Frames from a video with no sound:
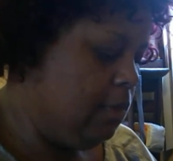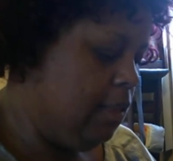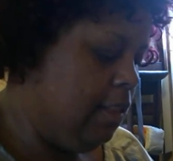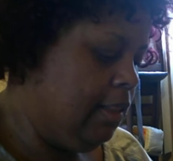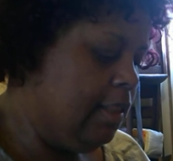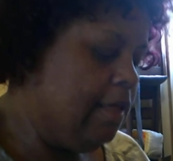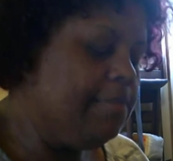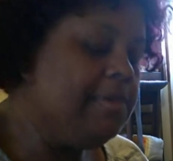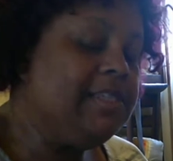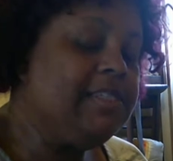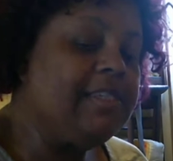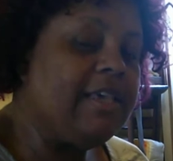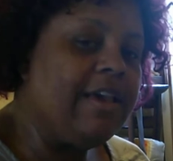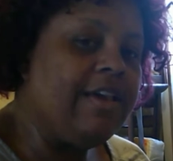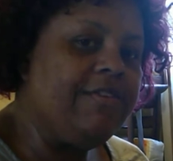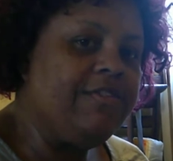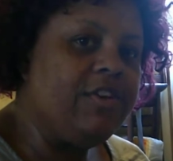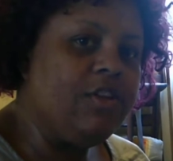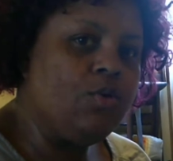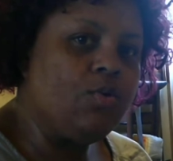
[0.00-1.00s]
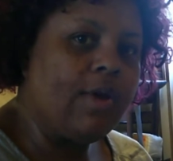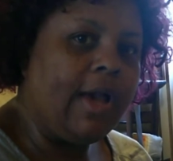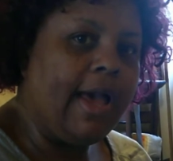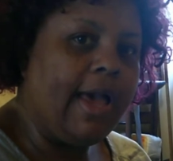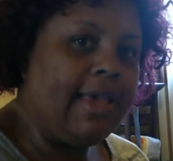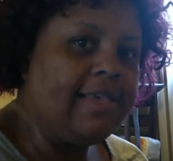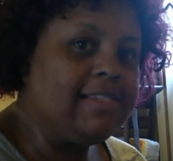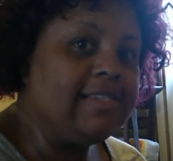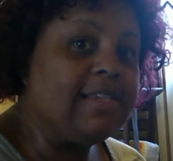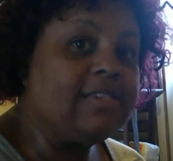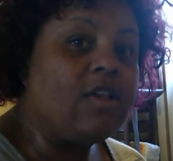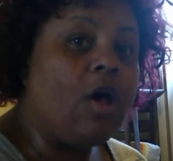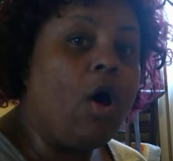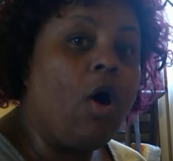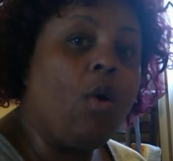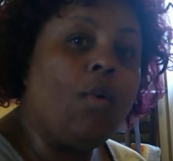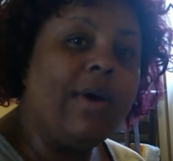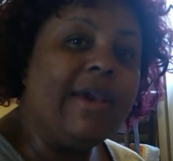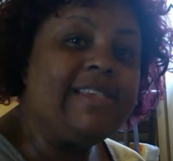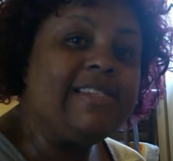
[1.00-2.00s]
let me say to you guys, as
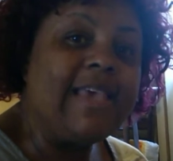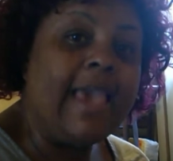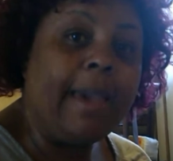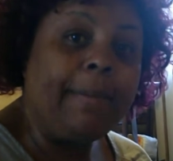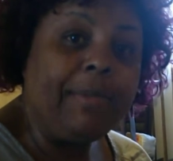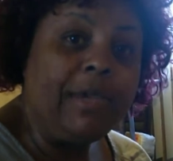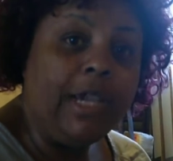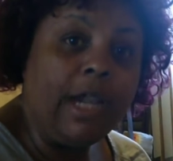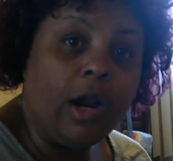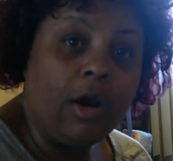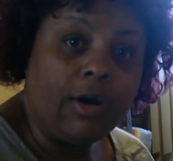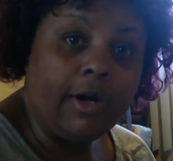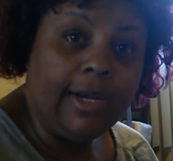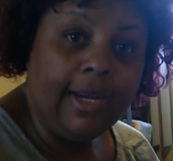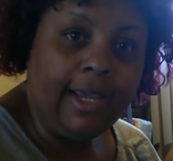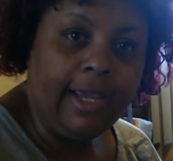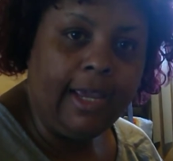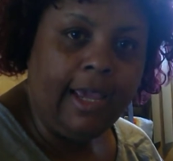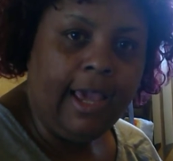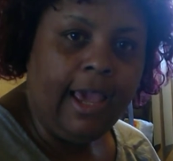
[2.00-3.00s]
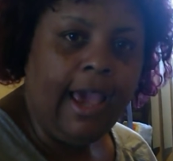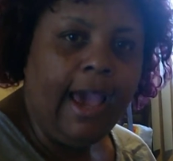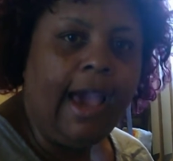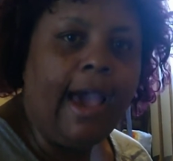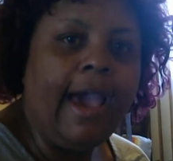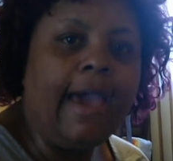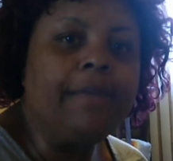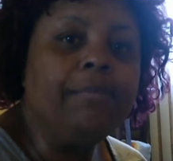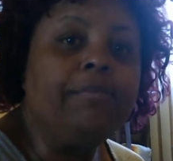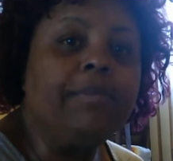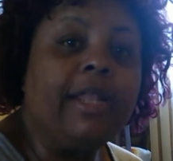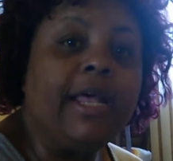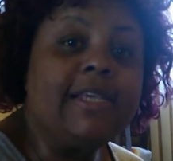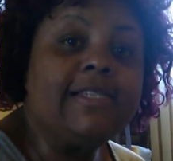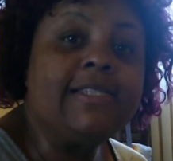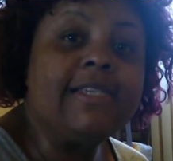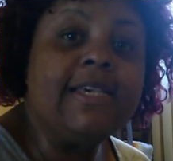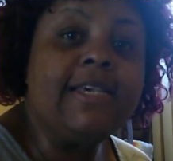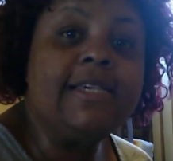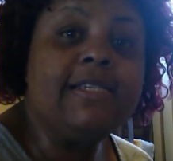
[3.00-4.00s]
always, happy gardening and
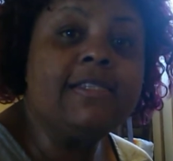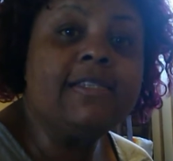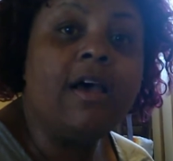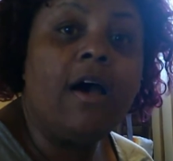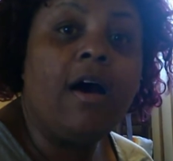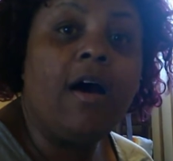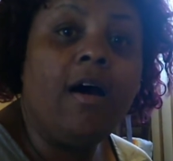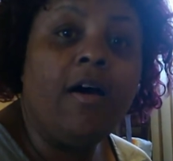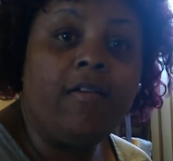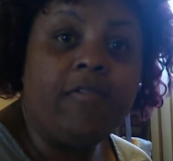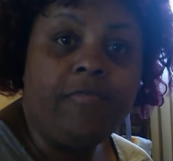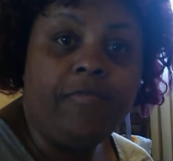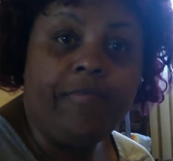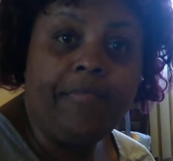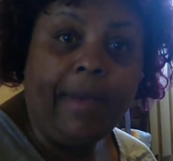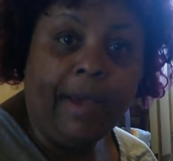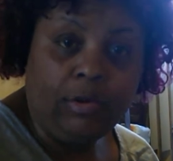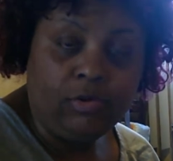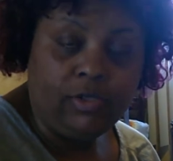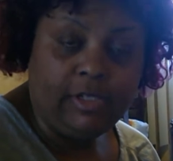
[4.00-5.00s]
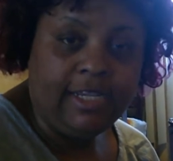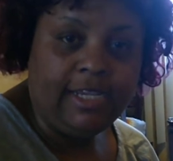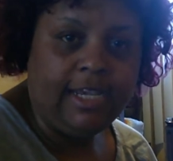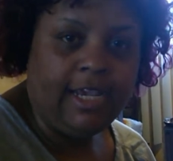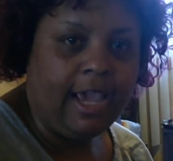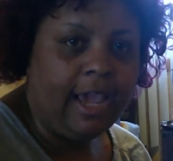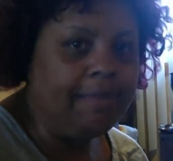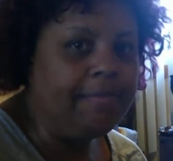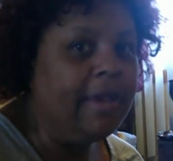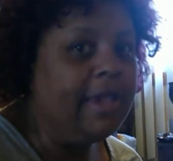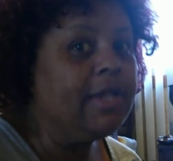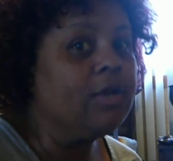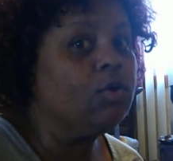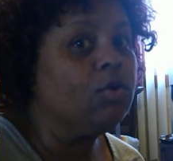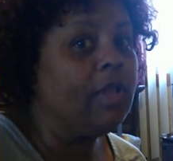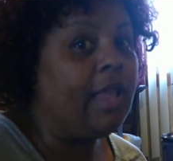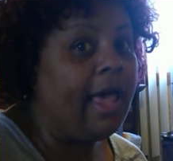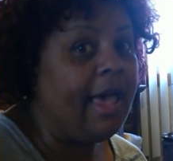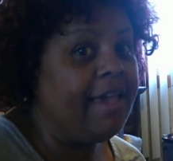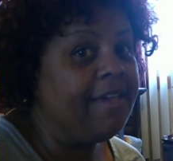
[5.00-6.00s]
blessings of bounty, and may your
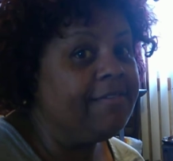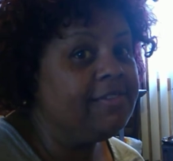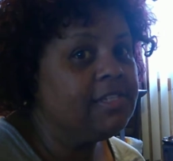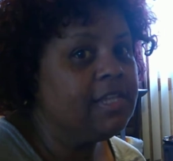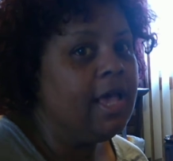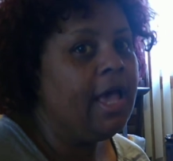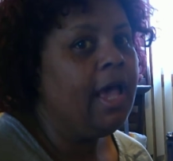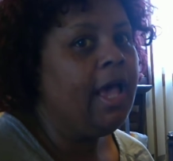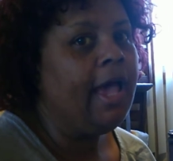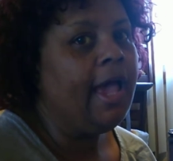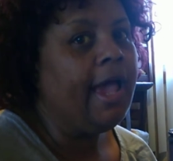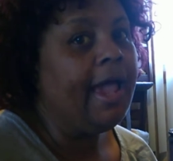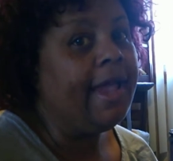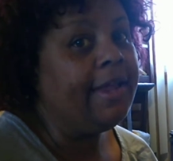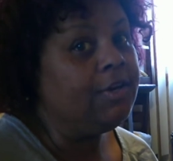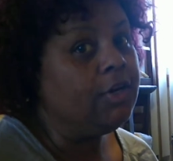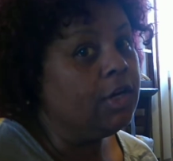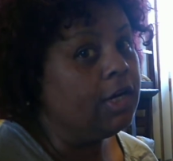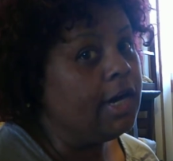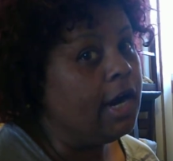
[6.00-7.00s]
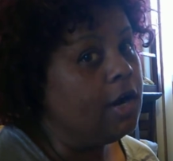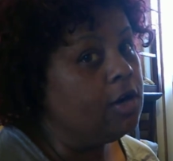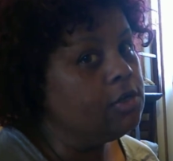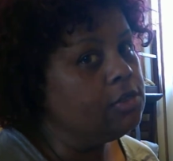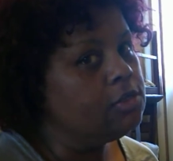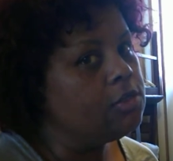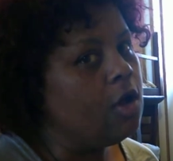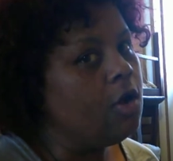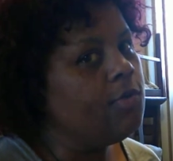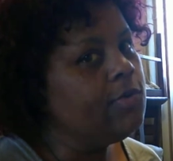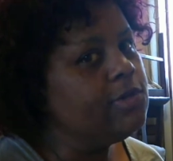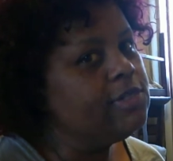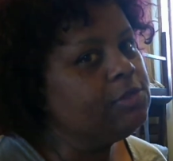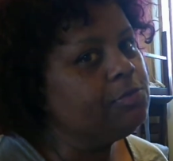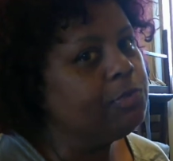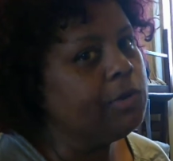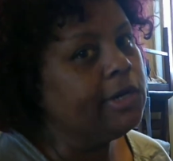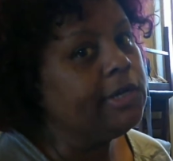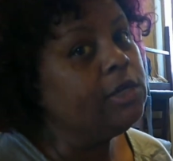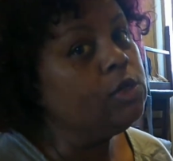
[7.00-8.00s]
lives and your gardens always
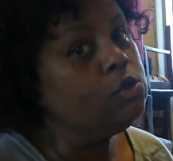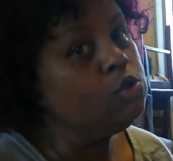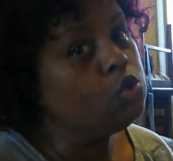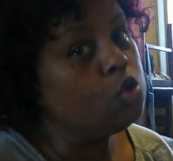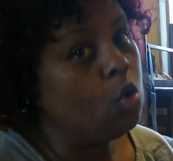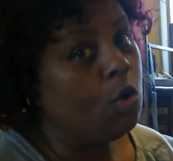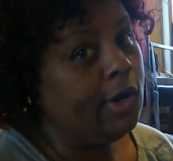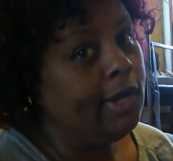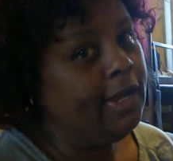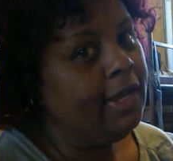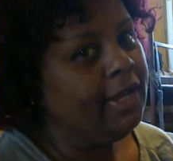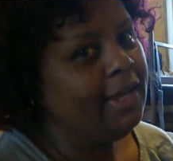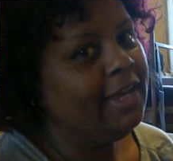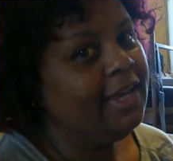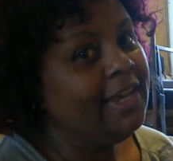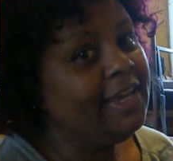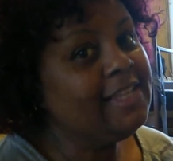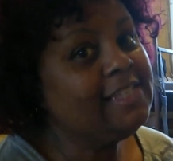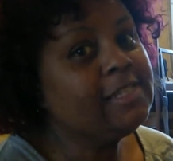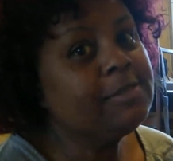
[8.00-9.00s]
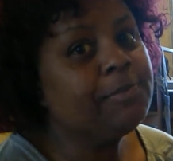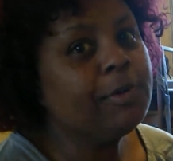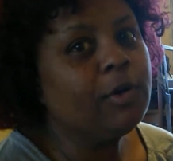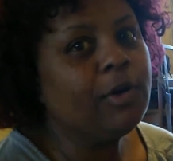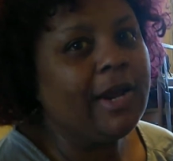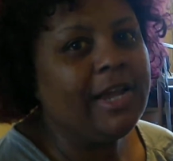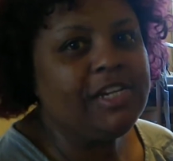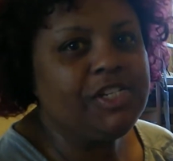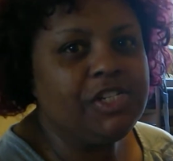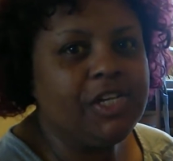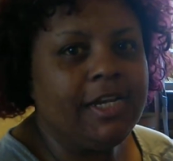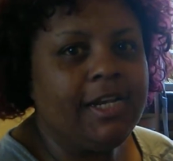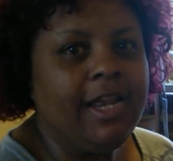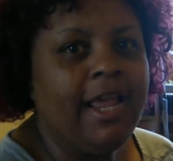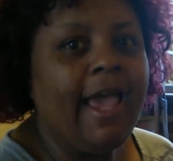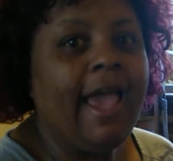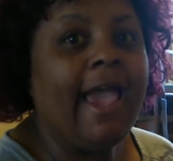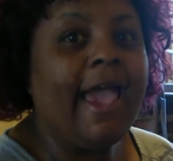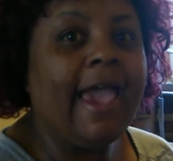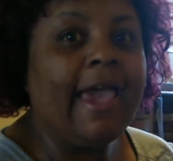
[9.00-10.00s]
bring you joy, inspiration,
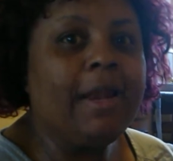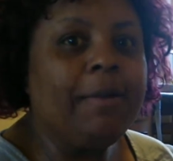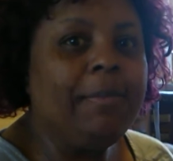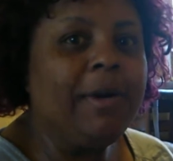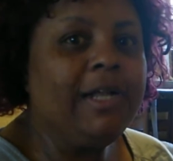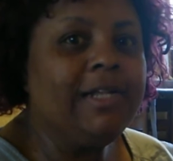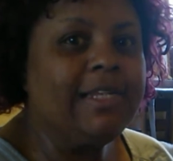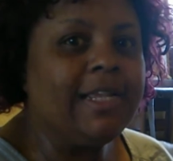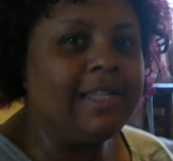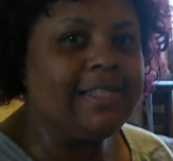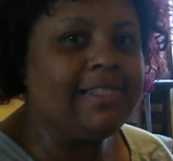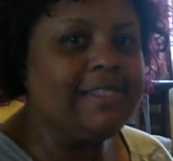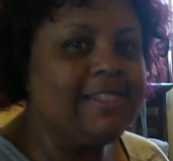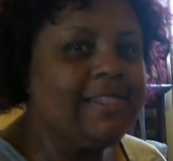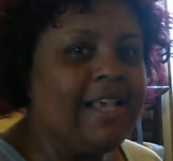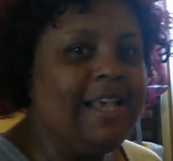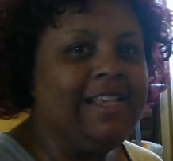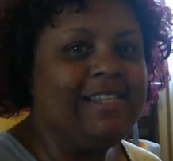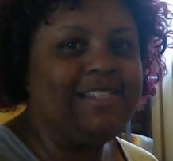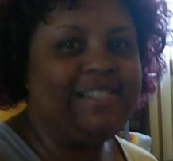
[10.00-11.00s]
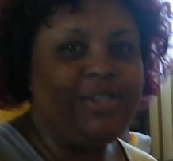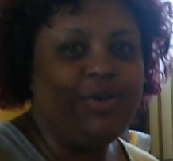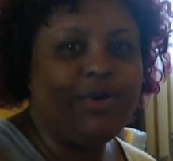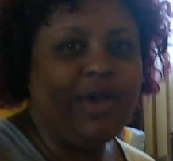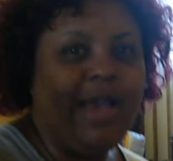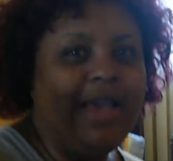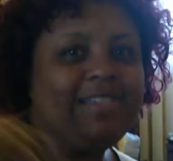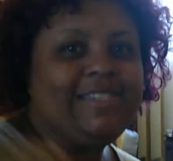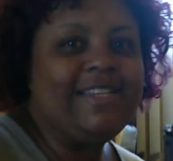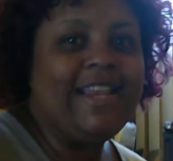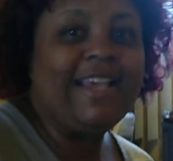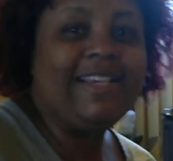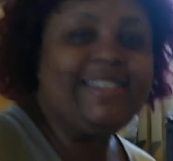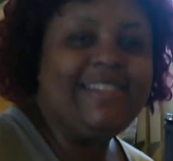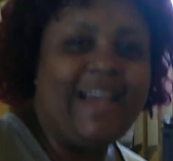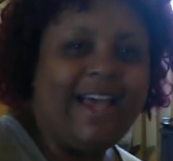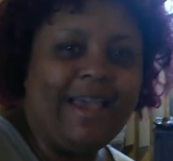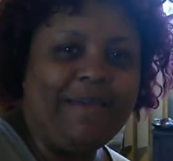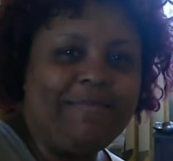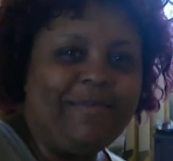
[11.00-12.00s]
and abundance. See you guys next
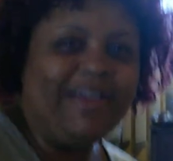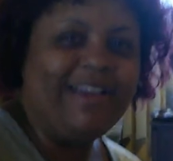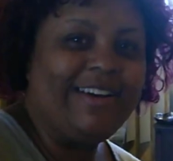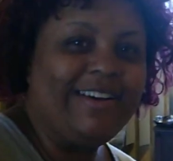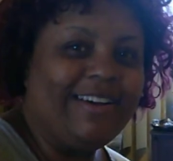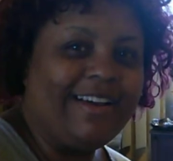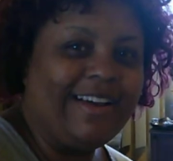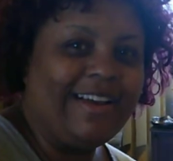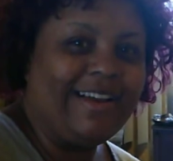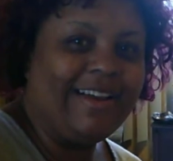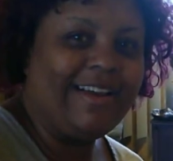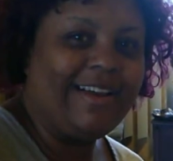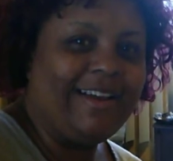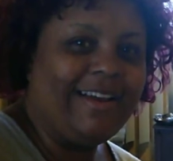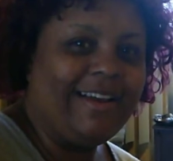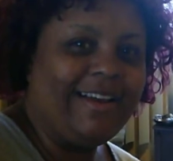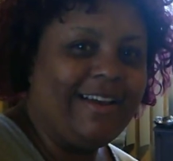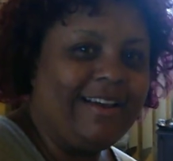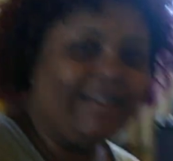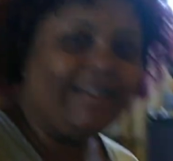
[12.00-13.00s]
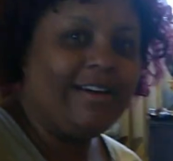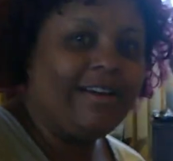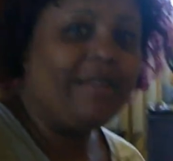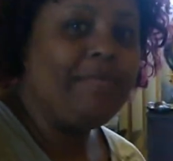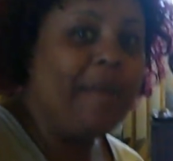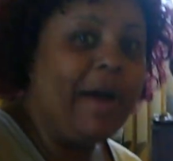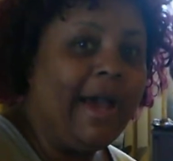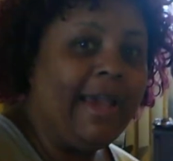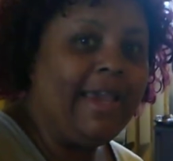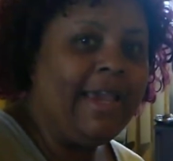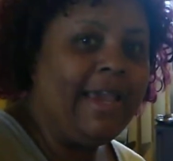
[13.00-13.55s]
time. Goodbye.